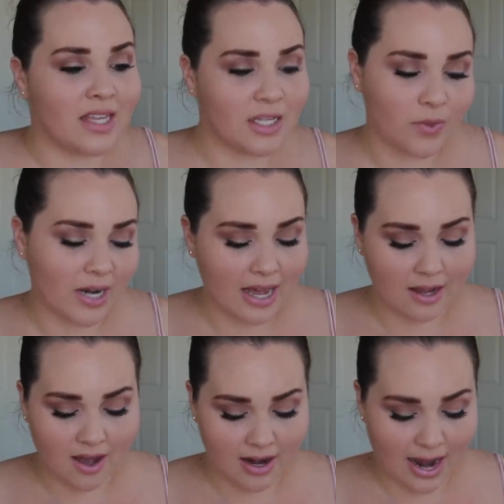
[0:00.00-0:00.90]
these were
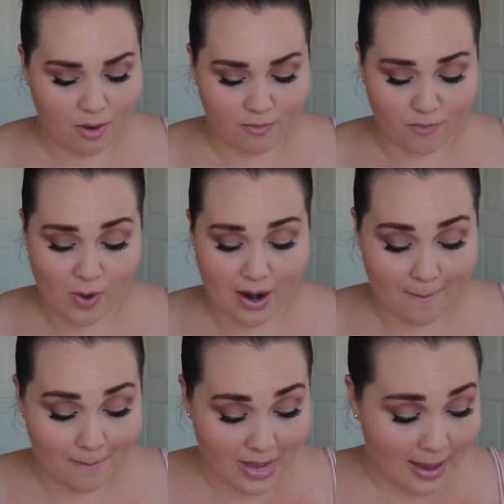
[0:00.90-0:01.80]
not cut out for
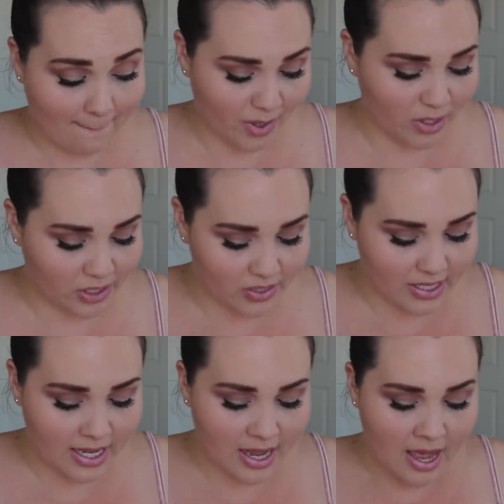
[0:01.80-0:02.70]
me
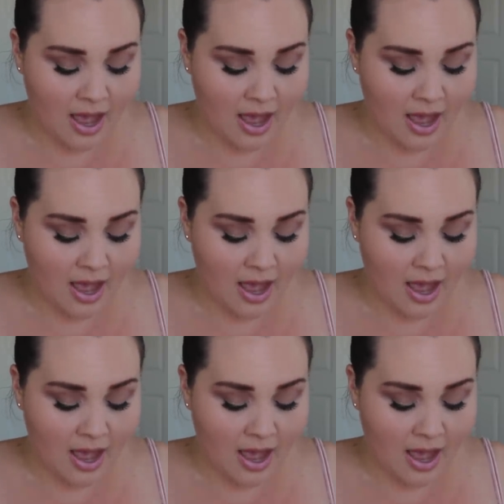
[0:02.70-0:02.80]
personally.